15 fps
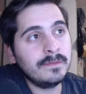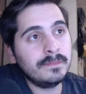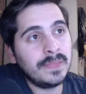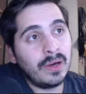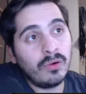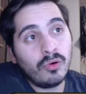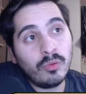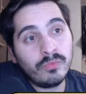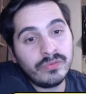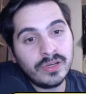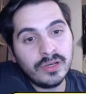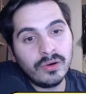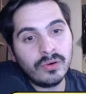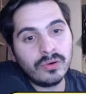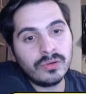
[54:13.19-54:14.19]
Now,
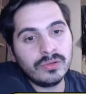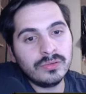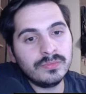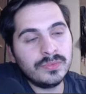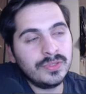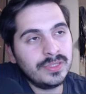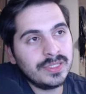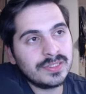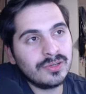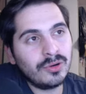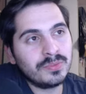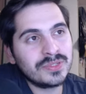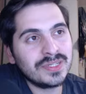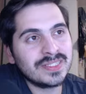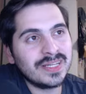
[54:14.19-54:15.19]
hopefully, all these
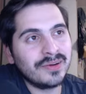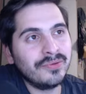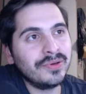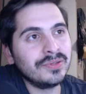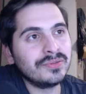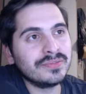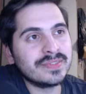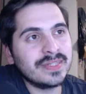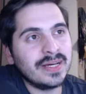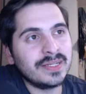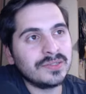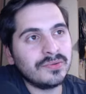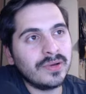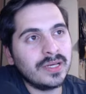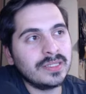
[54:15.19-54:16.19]
options are going to start,
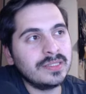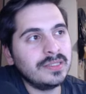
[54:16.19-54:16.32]
right?